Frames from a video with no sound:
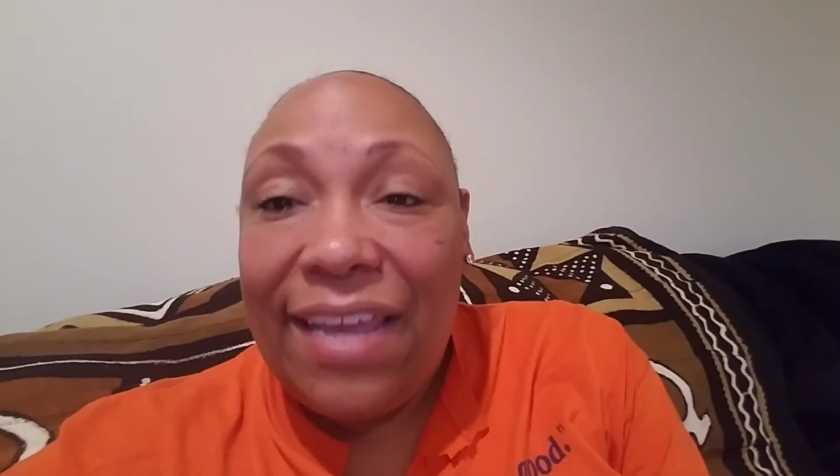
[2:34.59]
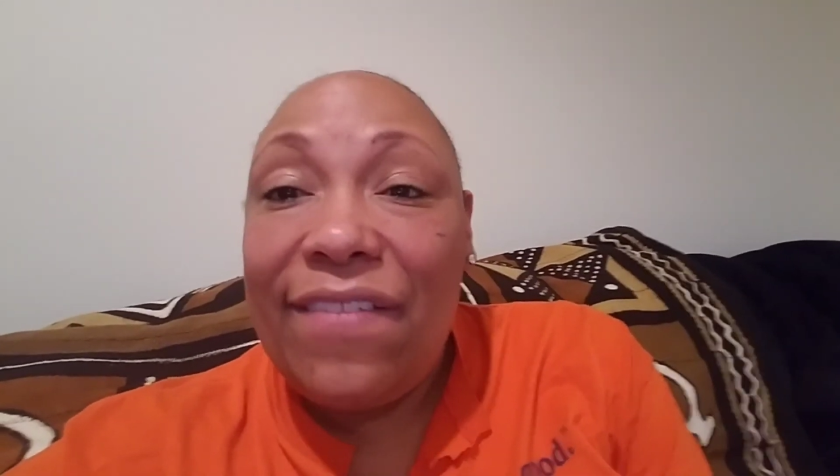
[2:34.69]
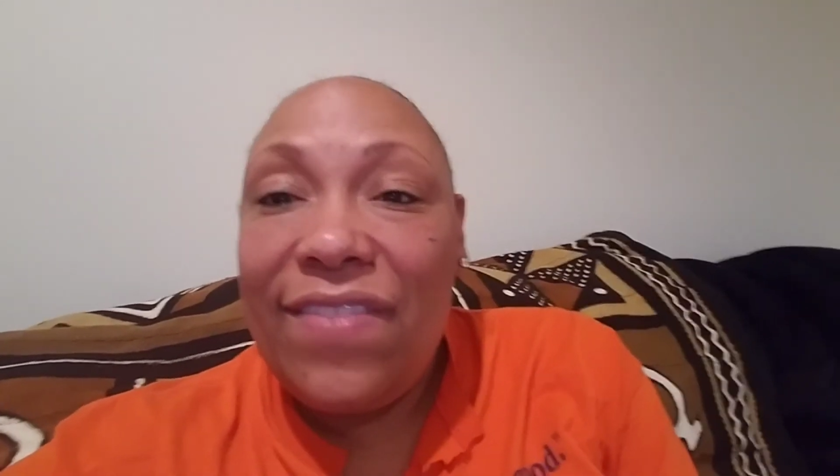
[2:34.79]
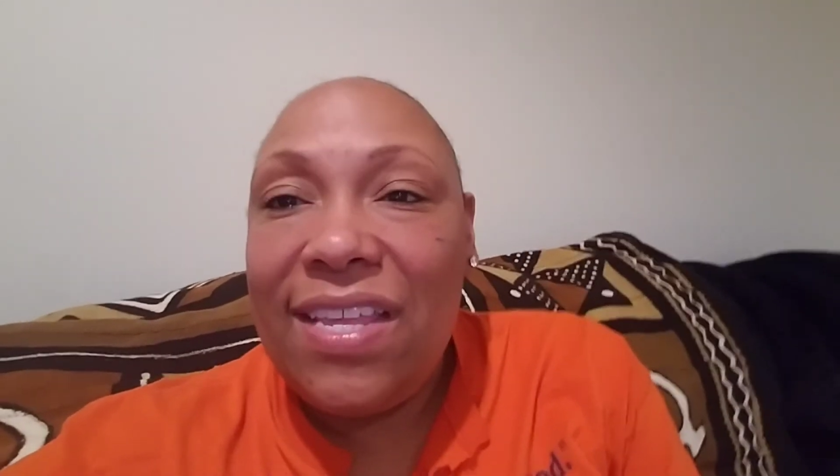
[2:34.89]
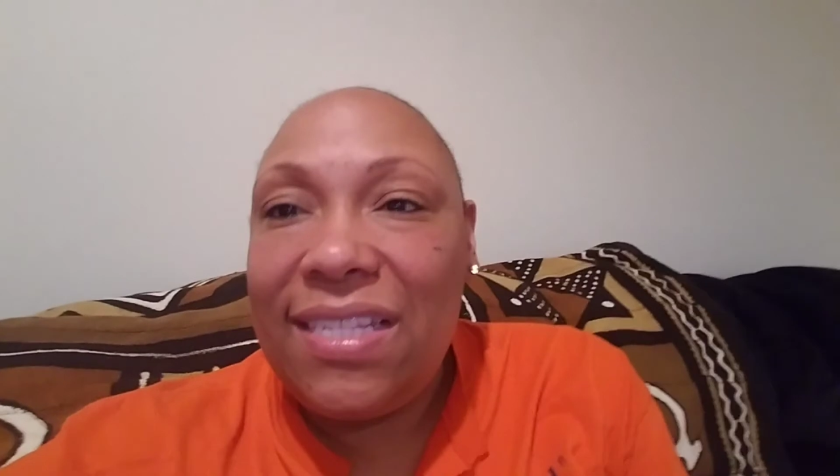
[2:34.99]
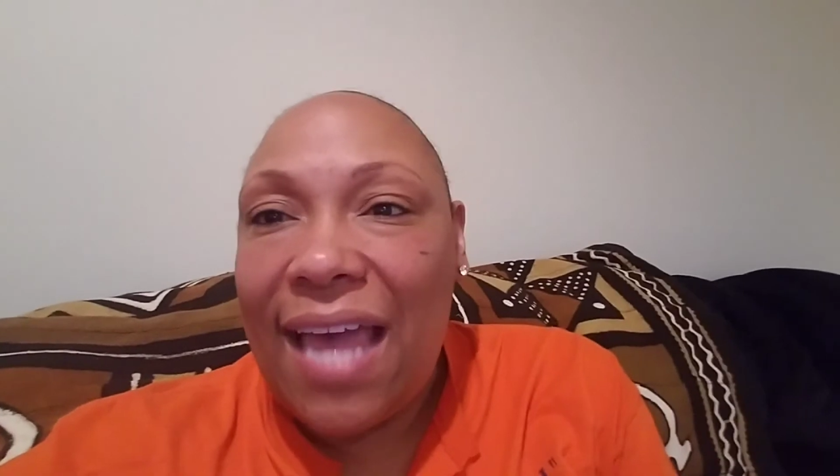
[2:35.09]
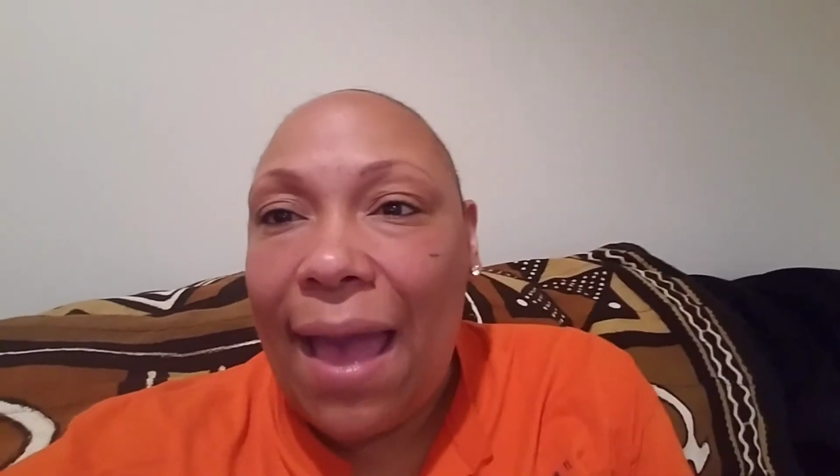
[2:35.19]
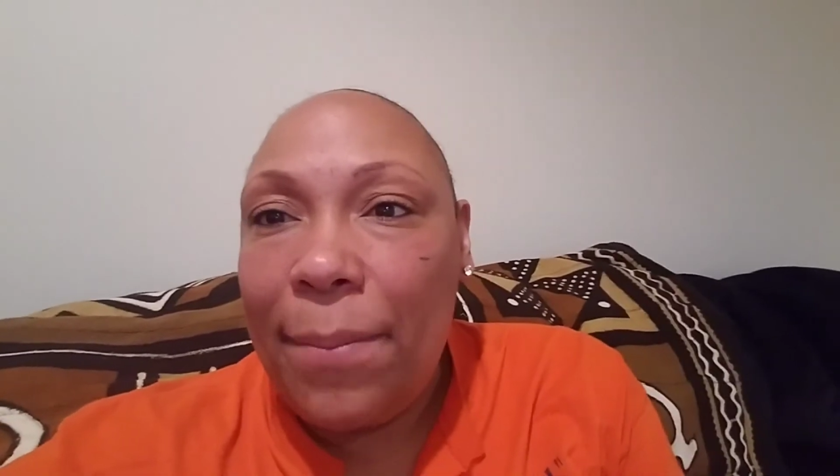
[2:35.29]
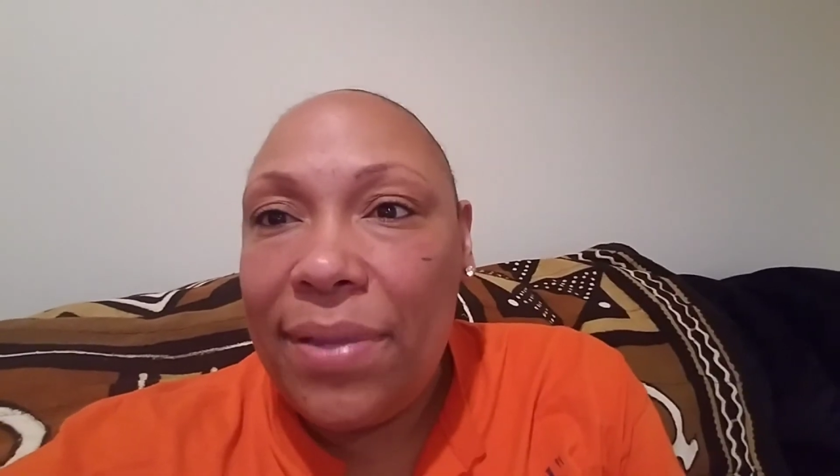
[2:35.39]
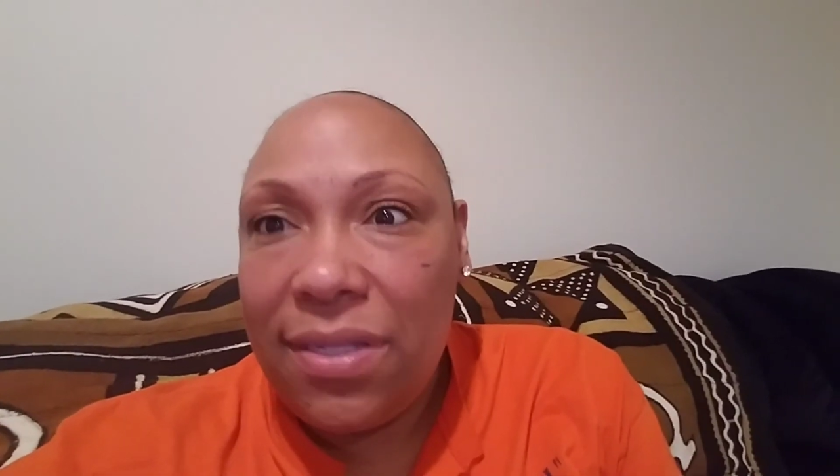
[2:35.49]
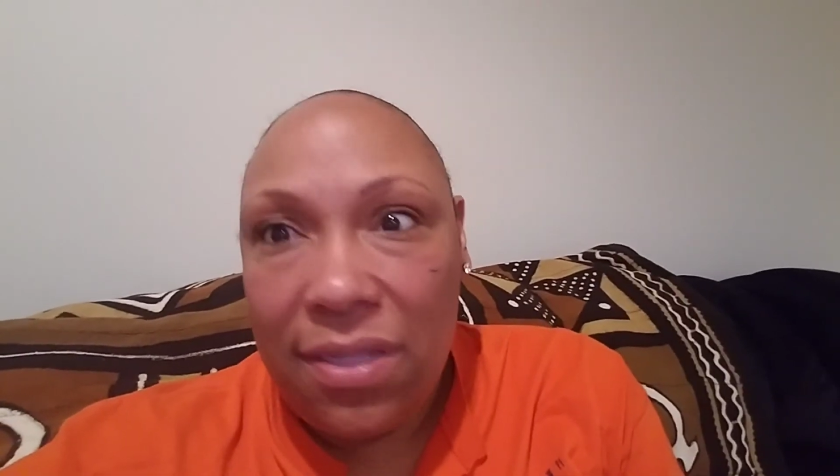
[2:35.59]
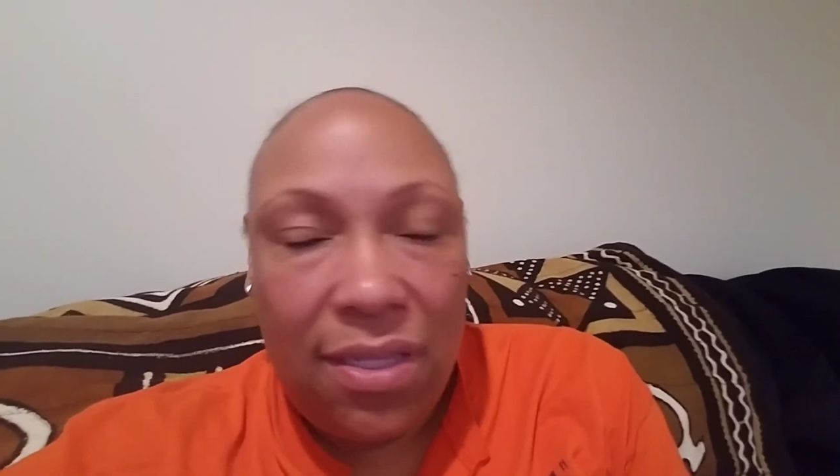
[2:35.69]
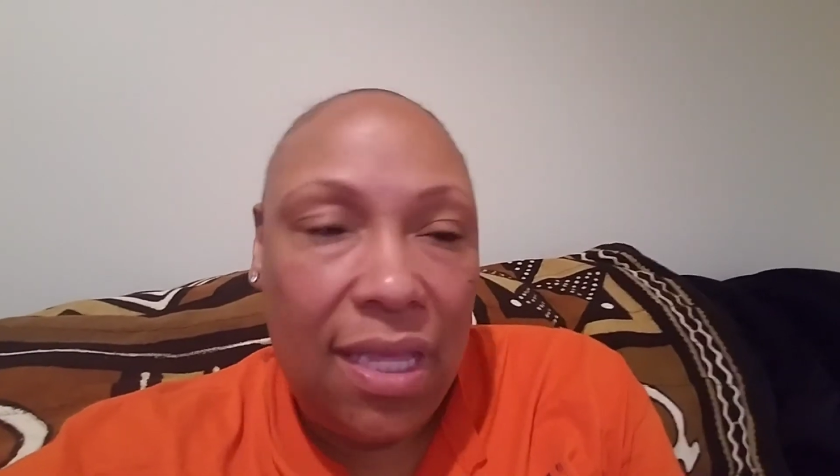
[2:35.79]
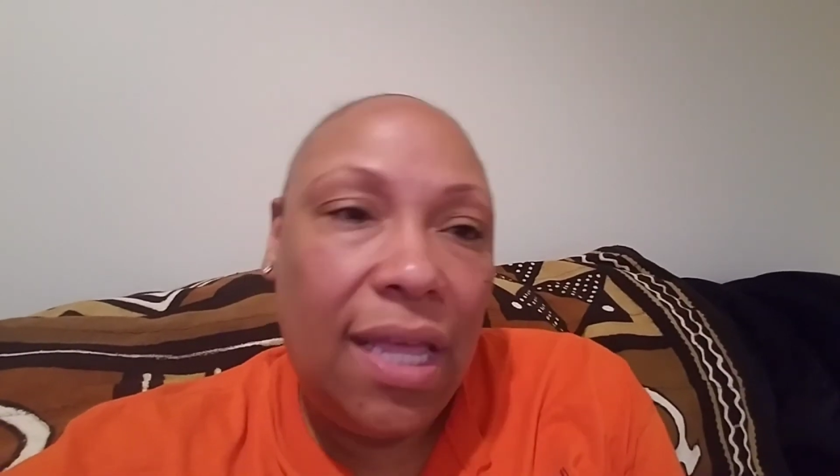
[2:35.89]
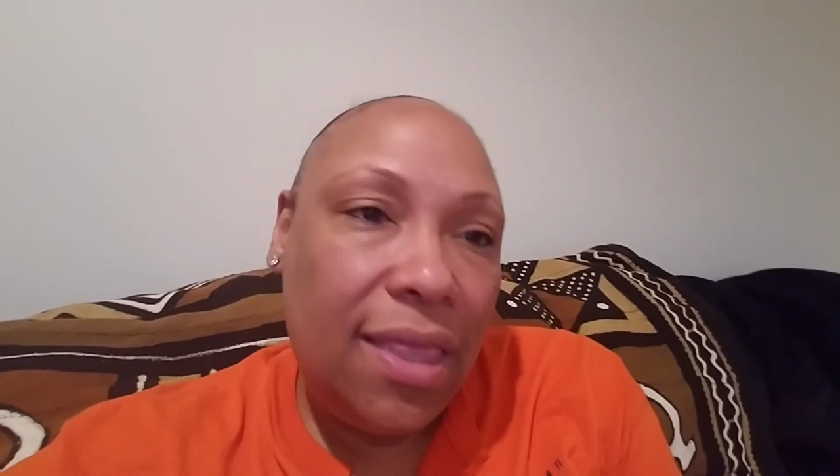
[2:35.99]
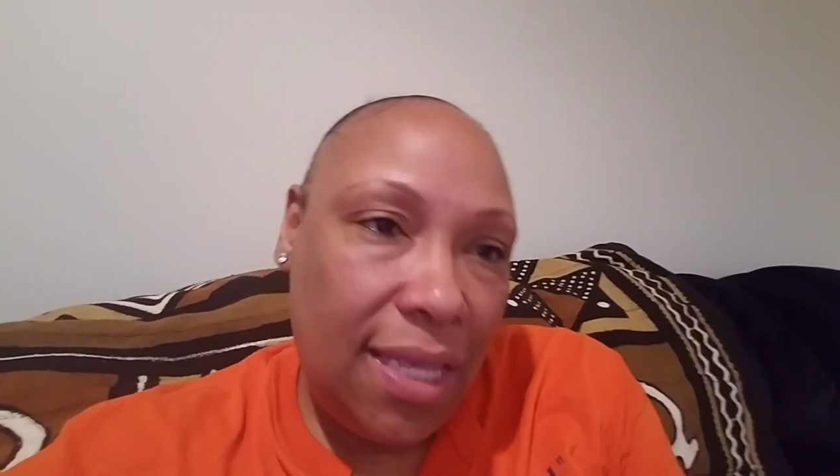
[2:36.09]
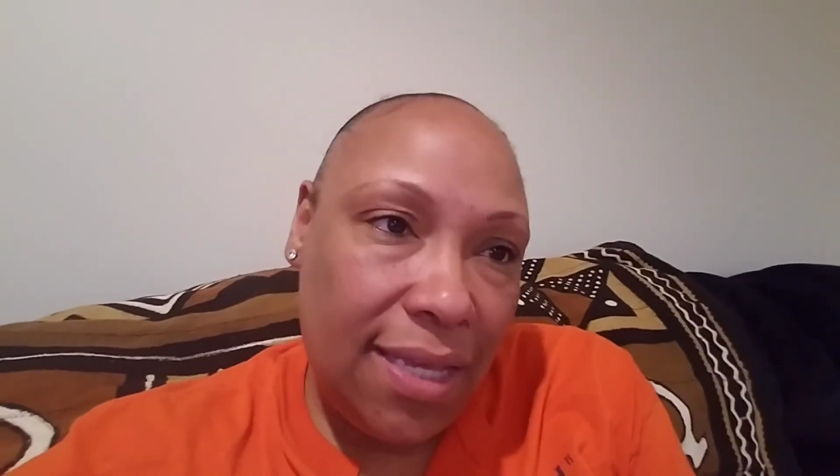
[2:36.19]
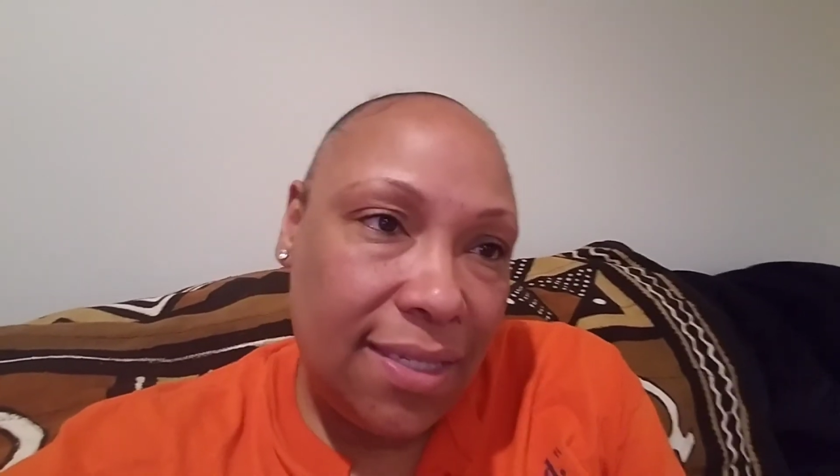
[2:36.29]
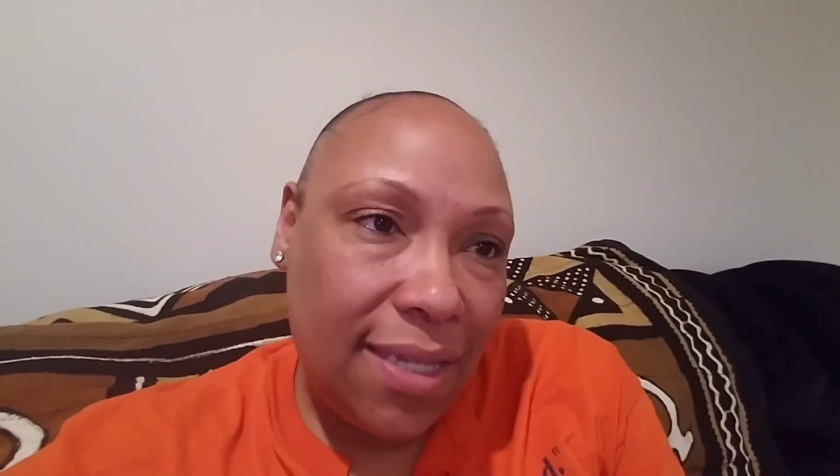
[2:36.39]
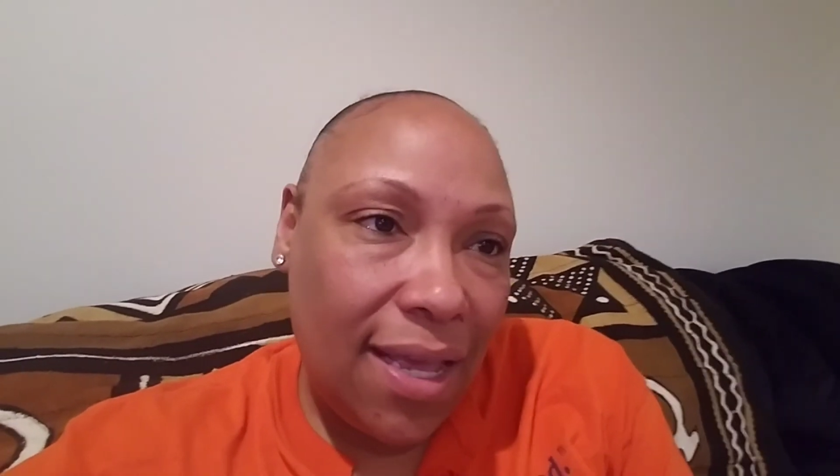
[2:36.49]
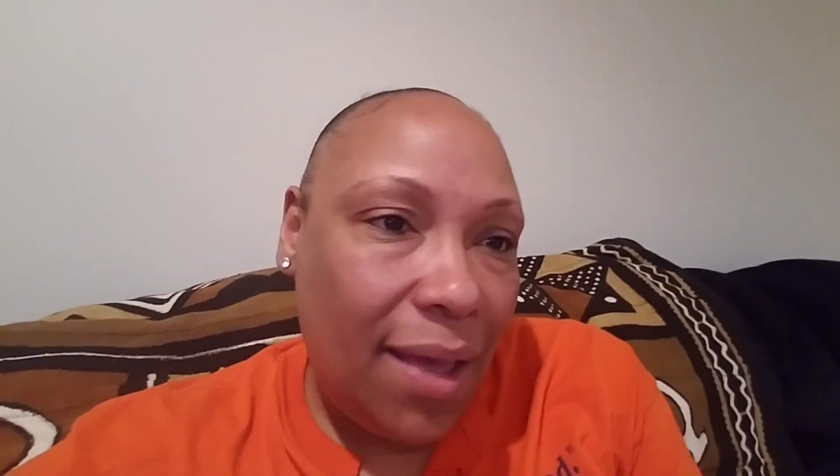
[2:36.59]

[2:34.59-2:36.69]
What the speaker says: if this happens, then this.